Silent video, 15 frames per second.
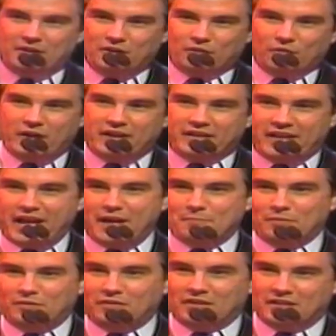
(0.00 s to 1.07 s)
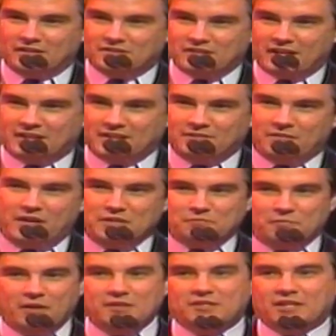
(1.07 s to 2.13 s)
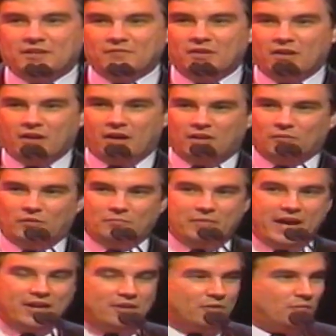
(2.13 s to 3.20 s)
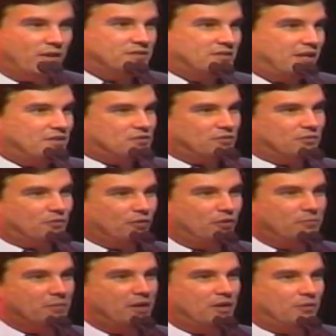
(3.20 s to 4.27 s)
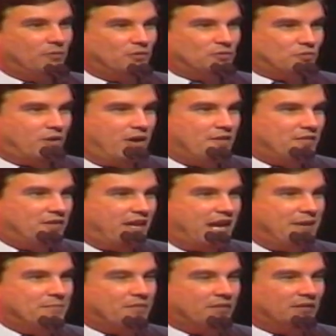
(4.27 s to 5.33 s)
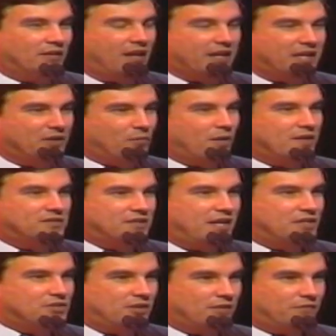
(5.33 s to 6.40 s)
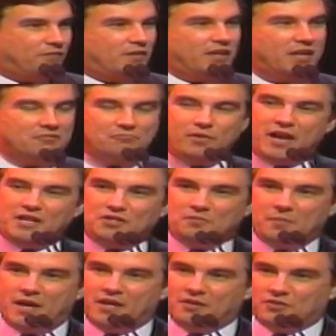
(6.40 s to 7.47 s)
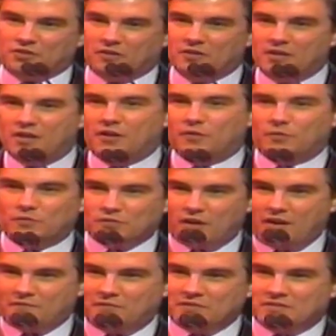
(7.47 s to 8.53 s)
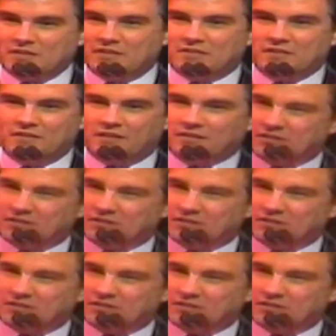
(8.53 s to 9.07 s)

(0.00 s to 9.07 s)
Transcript: Greg Campbell, Executive Vice President, Coldwell Banker Residential Group, will draw the name of the lucky residential affiliate branch manager whose office is in the